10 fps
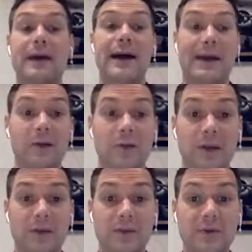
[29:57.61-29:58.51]
I can really
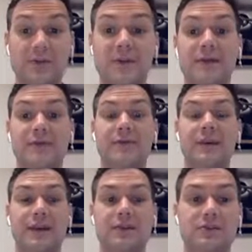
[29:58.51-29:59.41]
get some good stuff,
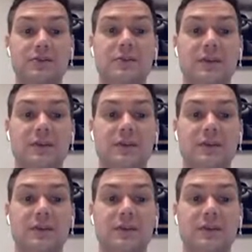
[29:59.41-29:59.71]
and students